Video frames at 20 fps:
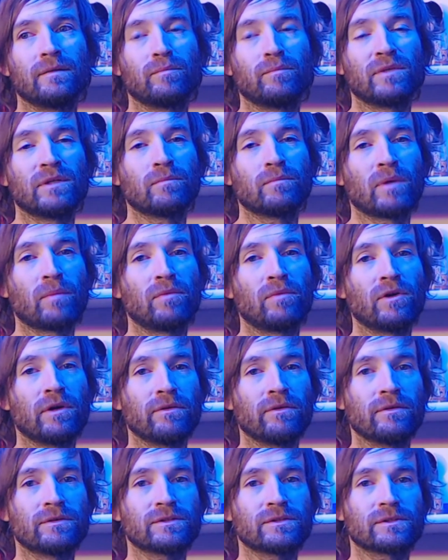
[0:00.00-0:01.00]
me and my
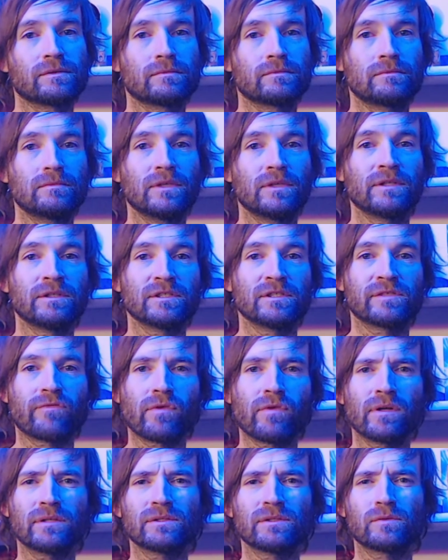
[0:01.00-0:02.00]
brothers and his
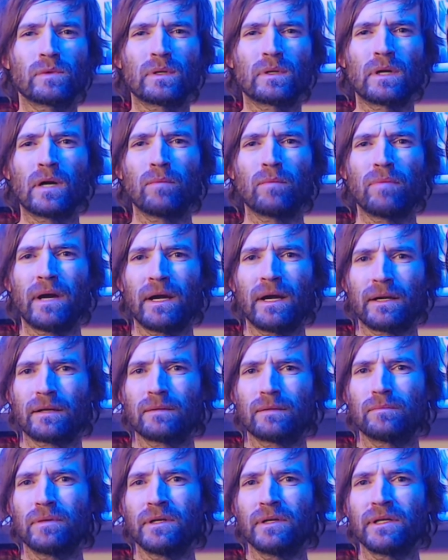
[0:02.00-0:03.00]
friends were out back
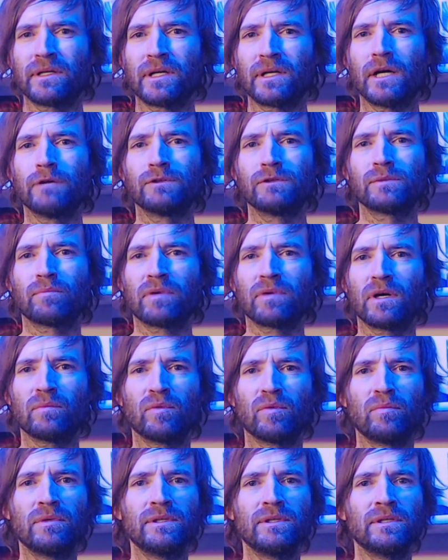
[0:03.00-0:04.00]
playing. I was
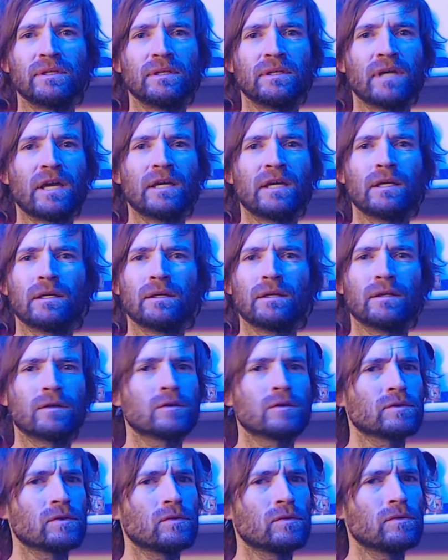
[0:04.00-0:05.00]
probably 8
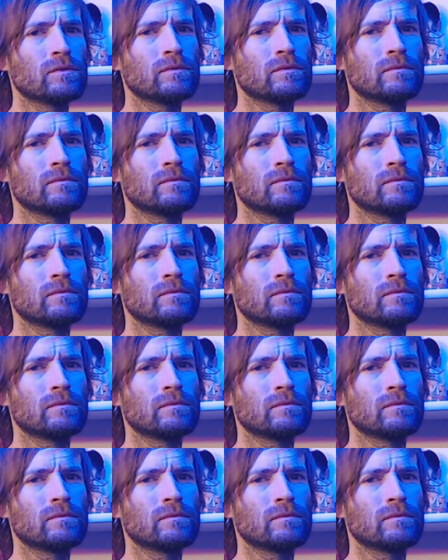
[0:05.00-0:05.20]
years old.